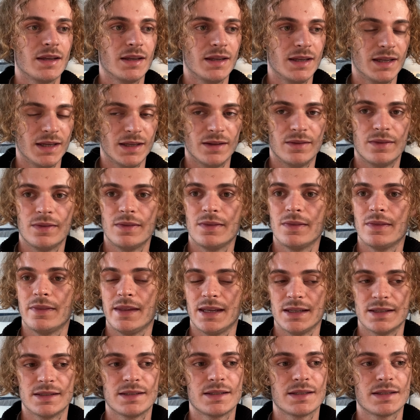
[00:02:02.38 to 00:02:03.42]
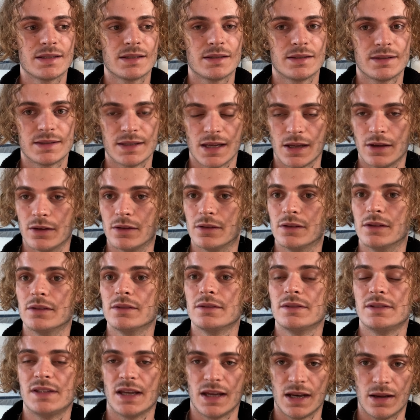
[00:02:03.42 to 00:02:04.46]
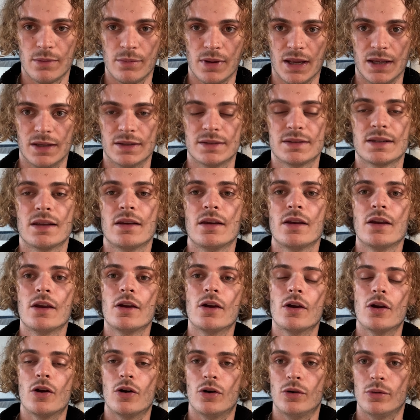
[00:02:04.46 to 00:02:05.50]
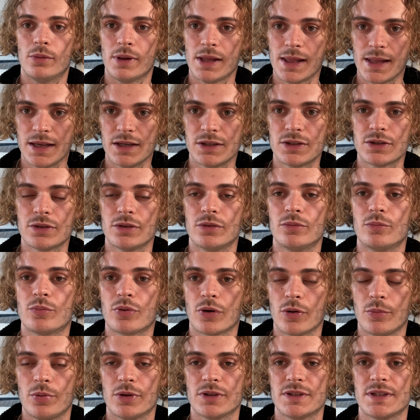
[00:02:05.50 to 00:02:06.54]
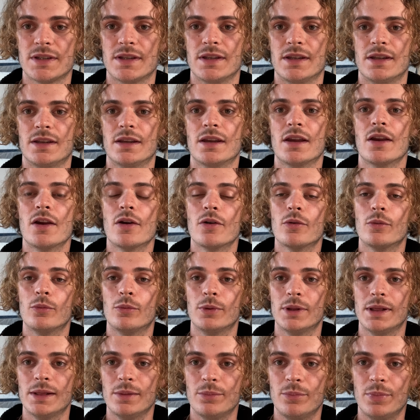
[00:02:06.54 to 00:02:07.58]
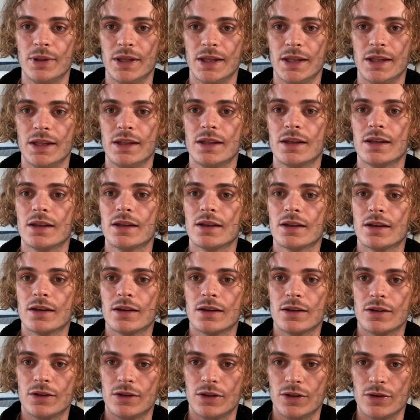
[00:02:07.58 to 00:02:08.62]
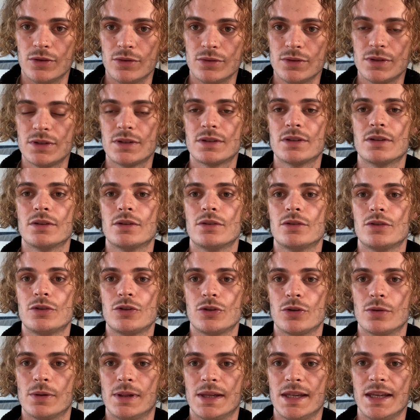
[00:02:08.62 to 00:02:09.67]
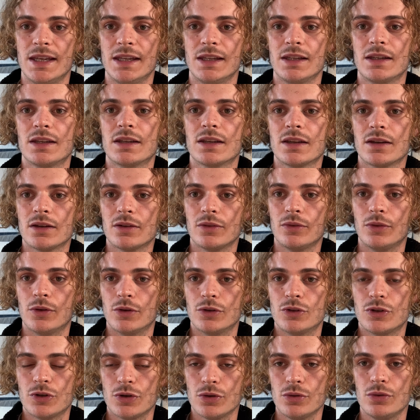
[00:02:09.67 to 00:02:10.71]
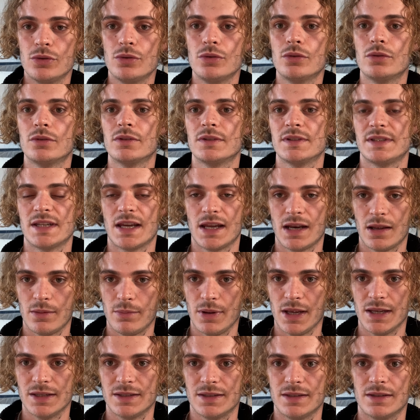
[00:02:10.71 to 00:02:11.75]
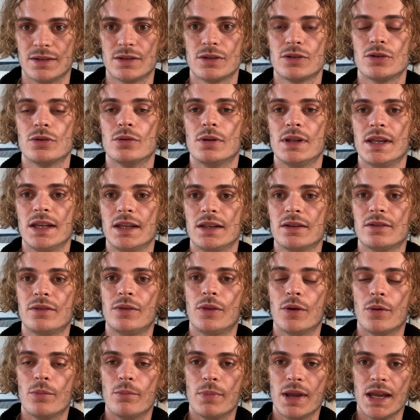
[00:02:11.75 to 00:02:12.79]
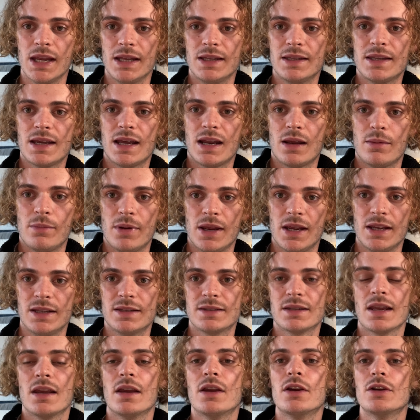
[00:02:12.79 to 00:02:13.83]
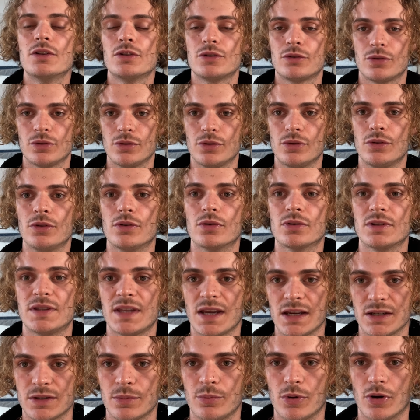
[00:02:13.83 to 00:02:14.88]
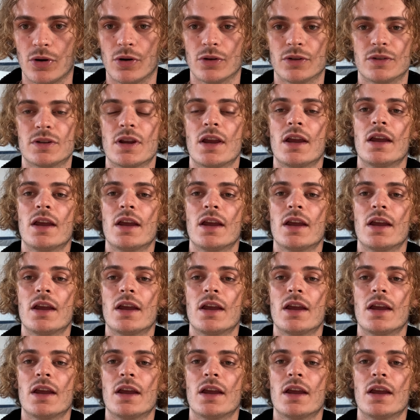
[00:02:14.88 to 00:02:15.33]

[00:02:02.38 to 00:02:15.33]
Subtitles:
in this second database. A relation property will be used to link the two databases, to link the main database to your dashboard,